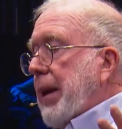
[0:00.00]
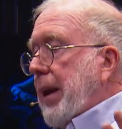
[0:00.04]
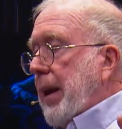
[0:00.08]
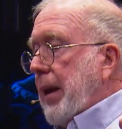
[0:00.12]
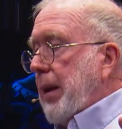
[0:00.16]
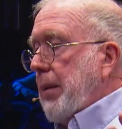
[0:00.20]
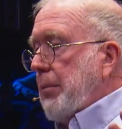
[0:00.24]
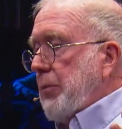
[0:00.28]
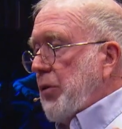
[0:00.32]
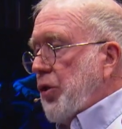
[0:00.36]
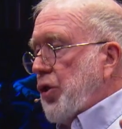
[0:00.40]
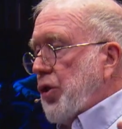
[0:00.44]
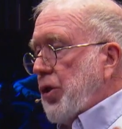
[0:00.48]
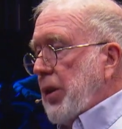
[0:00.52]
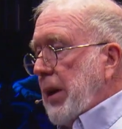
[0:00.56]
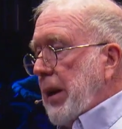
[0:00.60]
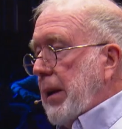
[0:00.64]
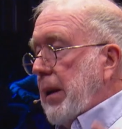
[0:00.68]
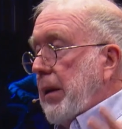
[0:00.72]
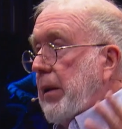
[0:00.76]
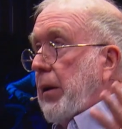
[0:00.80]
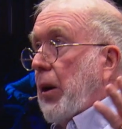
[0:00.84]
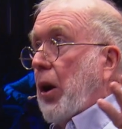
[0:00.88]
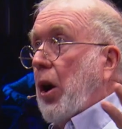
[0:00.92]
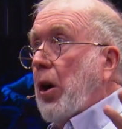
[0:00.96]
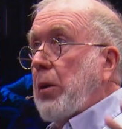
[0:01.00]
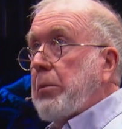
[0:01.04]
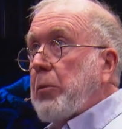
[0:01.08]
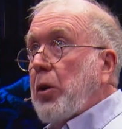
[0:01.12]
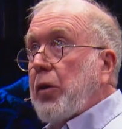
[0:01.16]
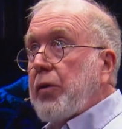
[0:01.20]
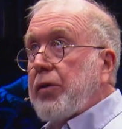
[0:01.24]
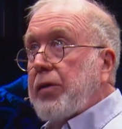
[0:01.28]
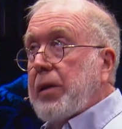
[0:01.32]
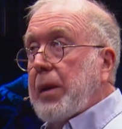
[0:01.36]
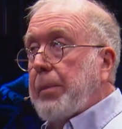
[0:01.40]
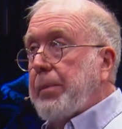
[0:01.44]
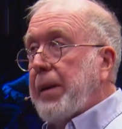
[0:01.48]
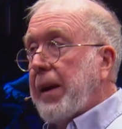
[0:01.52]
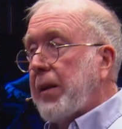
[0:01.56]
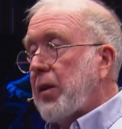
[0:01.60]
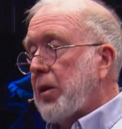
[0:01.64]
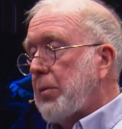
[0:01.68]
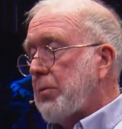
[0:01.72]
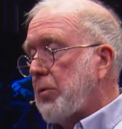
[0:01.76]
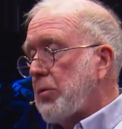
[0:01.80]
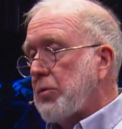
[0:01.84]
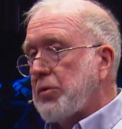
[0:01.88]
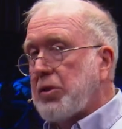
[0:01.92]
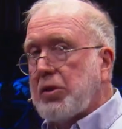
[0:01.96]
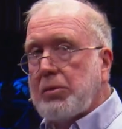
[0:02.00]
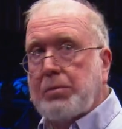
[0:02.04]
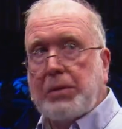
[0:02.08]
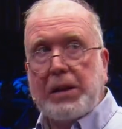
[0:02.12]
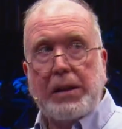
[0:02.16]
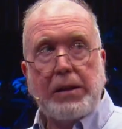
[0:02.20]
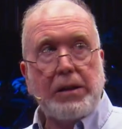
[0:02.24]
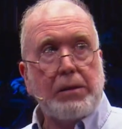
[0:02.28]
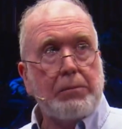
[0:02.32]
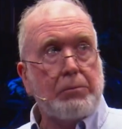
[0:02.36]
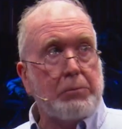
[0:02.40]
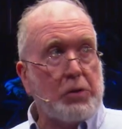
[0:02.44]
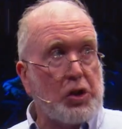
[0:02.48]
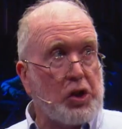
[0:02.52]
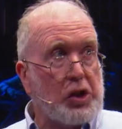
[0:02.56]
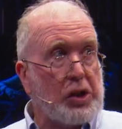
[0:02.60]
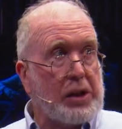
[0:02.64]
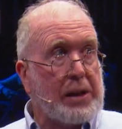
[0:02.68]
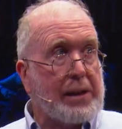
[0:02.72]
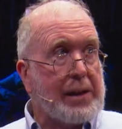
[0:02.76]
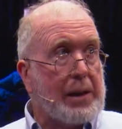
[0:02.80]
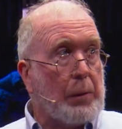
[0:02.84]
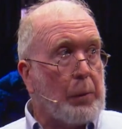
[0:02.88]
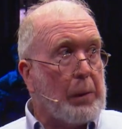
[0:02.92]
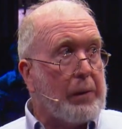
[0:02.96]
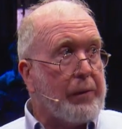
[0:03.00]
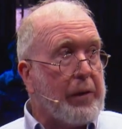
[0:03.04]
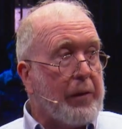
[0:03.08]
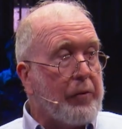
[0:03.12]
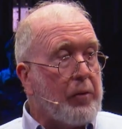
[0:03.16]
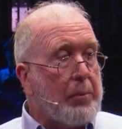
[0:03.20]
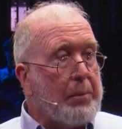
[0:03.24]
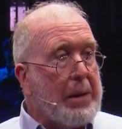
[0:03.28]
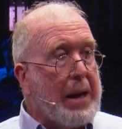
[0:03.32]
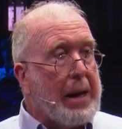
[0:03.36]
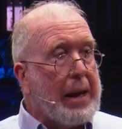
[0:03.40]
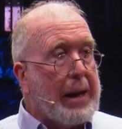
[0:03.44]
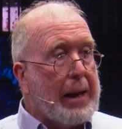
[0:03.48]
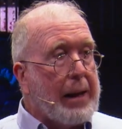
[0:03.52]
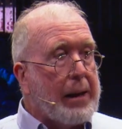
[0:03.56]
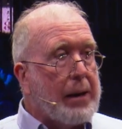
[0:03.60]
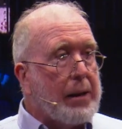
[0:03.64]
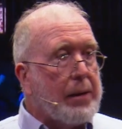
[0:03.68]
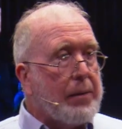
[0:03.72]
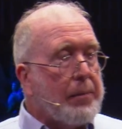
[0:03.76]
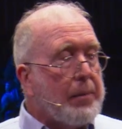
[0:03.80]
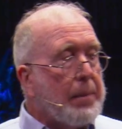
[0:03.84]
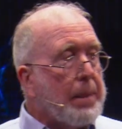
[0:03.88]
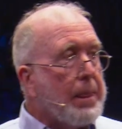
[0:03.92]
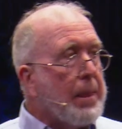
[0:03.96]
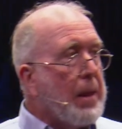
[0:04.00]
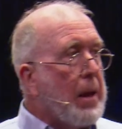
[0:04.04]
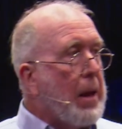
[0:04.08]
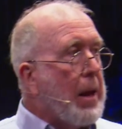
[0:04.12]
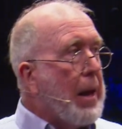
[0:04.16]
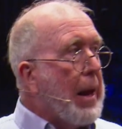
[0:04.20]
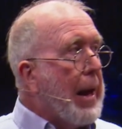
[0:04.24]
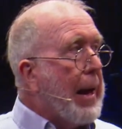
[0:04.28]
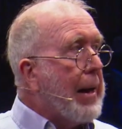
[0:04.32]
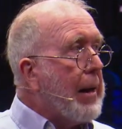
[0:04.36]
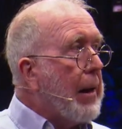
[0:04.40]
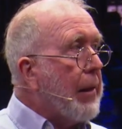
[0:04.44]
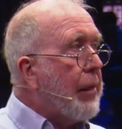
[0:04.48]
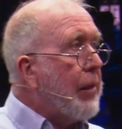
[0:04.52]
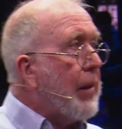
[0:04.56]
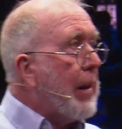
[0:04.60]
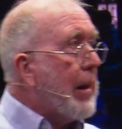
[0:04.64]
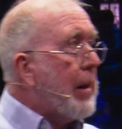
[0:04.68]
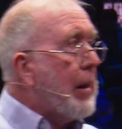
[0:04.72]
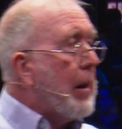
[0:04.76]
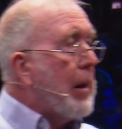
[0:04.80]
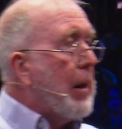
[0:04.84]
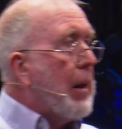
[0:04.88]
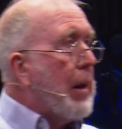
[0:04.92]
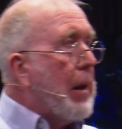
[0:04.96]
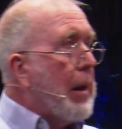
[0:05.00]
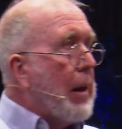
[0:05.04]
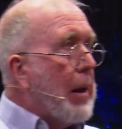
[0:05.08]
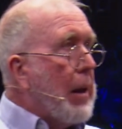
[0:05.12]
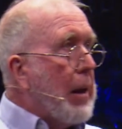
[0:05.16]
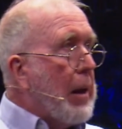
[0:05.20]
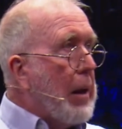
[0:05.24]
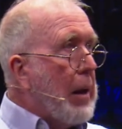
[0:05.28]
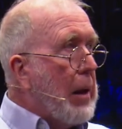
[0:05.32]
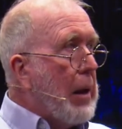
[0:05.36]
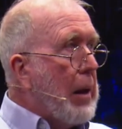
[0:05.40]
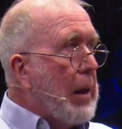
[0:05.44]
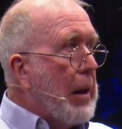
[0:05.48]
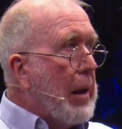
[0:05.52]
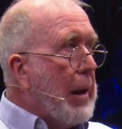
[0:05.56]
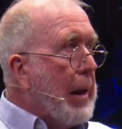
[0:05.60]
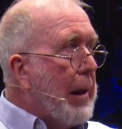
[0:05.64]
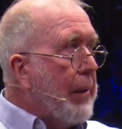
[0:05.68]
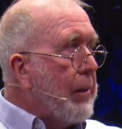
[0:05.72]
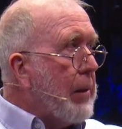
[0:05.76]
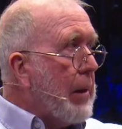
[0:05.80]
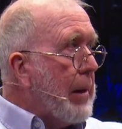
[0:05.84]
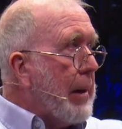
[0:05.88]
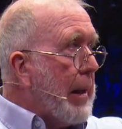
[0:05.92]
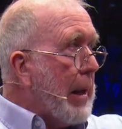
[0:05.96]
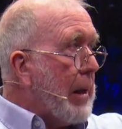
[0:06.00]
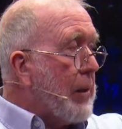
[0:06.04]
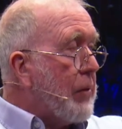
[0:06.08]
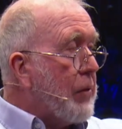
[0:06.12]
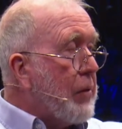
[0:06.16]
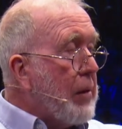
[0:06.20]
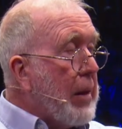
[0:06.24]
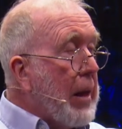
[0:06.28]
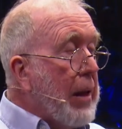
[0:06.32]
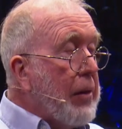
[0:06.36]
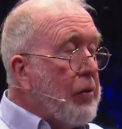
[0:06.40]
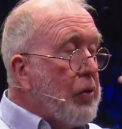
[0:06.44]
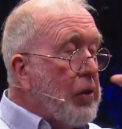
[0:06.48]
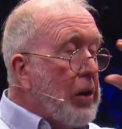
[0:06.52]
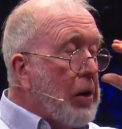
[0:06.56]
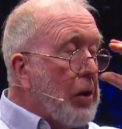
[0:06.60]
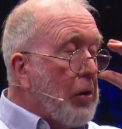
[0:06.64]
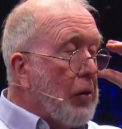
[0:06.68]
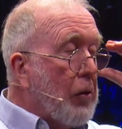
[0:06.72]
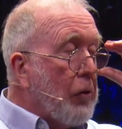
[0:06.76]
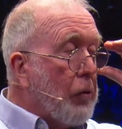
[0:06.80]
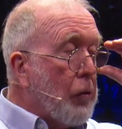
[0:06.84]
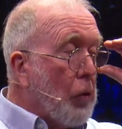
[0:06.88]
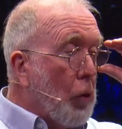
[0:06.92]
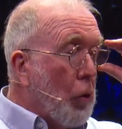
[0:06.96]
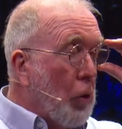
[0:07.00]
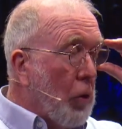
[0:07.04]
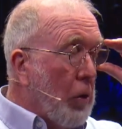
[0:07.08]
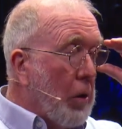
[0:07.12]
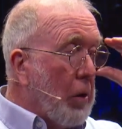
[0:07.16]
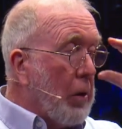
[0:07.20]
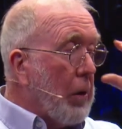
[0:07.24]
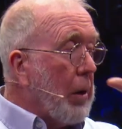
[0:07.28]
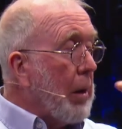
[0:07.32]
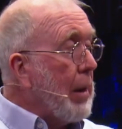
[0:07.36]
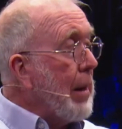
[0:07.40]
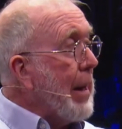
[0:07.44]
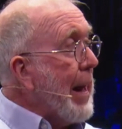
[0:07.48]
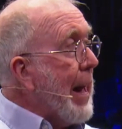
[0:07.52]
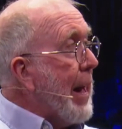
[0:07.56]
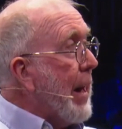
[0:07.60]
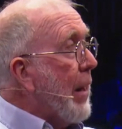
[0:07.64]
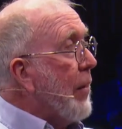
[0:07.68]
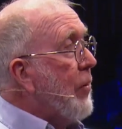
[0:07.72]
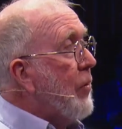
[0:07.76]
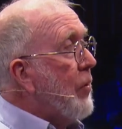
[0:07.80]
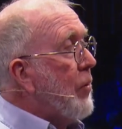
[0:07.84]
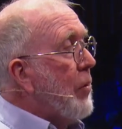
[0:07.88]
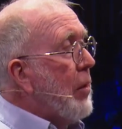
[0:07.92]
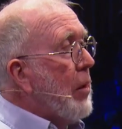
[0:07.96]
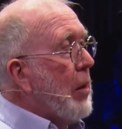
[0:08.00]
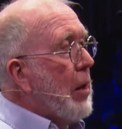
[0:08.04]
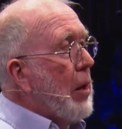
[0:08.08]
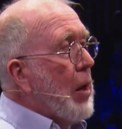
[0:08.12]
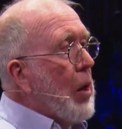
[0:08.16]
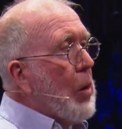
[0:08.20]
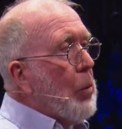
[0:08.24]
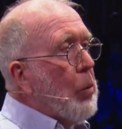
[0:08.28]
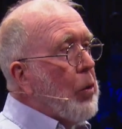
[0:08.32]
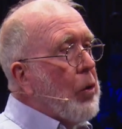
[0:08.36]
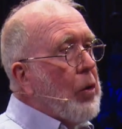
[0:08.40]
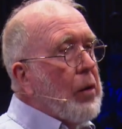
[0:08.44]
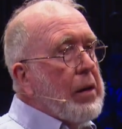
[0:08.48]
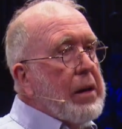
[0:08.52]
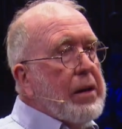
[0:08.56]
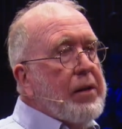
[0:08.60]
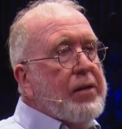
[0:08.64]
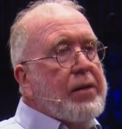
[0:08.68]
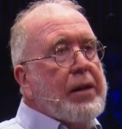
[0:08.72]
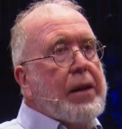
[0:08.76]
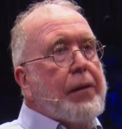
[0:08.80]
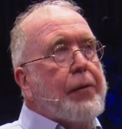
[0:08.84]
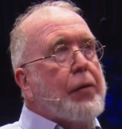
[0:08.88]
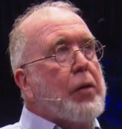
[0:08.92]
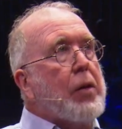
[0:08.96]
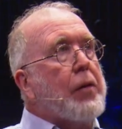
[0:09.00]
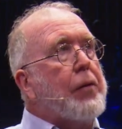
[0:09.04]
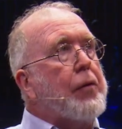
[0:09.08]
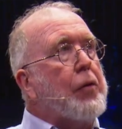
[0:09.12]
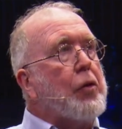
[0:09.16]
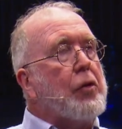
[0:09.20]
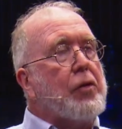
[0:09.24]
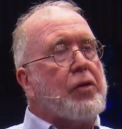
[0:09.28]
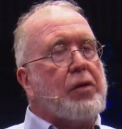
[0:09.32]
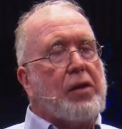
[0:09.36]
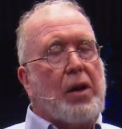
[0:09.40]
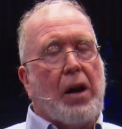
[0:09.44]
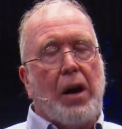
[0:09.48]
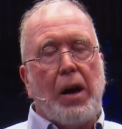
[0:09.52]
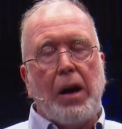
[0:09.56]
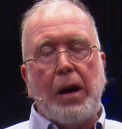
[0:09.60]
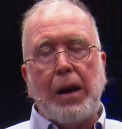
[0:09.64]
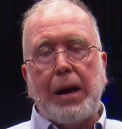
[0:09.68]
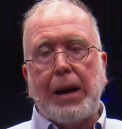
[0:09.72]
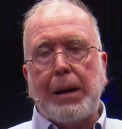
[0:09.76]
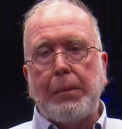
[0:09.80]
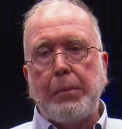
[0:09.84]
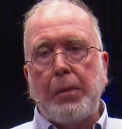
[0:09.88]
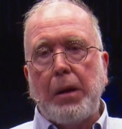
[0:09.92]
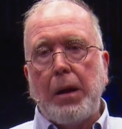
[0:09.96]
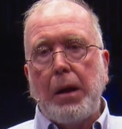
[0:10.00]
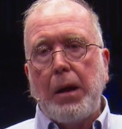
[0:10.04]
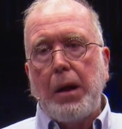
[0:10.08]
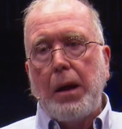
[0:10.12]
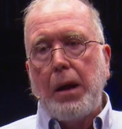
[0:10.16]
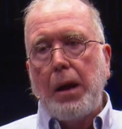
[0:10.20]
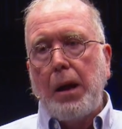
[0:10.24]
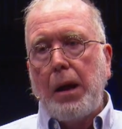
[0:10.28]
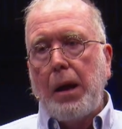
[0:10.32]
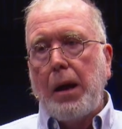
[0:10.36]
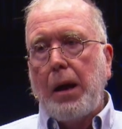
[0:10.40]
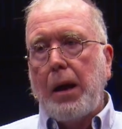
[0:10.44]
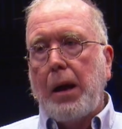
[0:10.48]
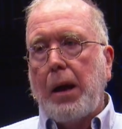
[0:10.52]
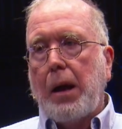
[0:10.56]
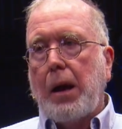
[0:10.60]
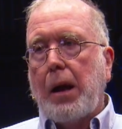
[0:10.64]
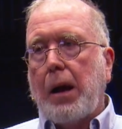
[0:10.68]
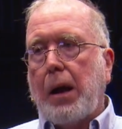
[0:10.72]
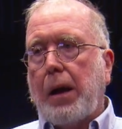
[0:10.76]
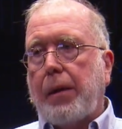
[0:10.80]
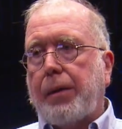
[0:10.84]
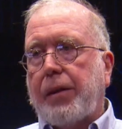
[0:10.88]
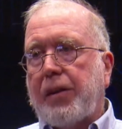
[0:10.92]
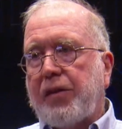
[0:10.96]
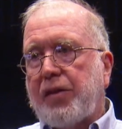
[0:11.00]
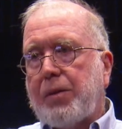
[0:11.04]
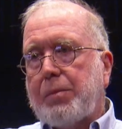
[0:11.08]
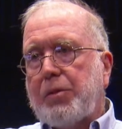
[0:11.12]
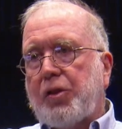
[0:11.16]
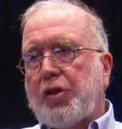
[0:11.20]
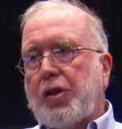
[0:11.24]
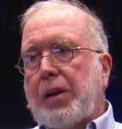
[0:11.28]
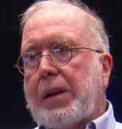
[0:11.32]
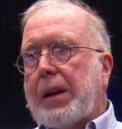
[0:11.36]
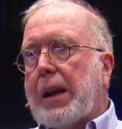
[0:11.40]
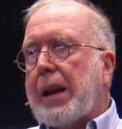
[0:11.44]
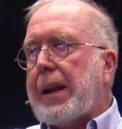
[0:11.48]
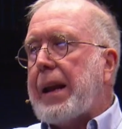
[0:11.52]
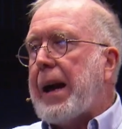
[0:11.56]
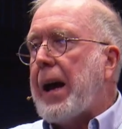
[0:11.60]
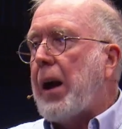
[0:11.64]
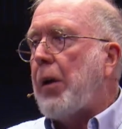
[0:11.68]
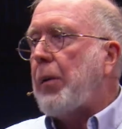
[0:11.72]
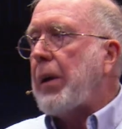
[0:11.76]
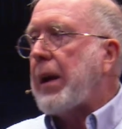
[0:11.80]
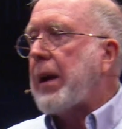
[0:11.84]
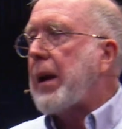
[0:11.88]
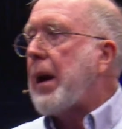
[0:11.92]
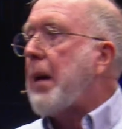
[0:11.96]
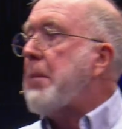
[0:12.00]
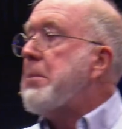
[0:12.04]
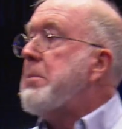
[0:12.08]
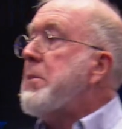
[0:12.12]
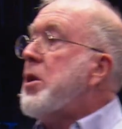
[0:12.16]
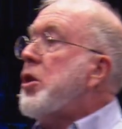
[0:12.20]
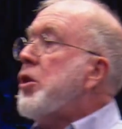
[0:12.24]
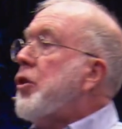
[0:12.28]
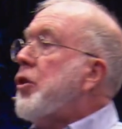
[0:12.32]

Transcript: big machine, and our most dependable machine that we've ever made. And I think in the next 10 years or less, we're going to see for the first time this machine allowing 1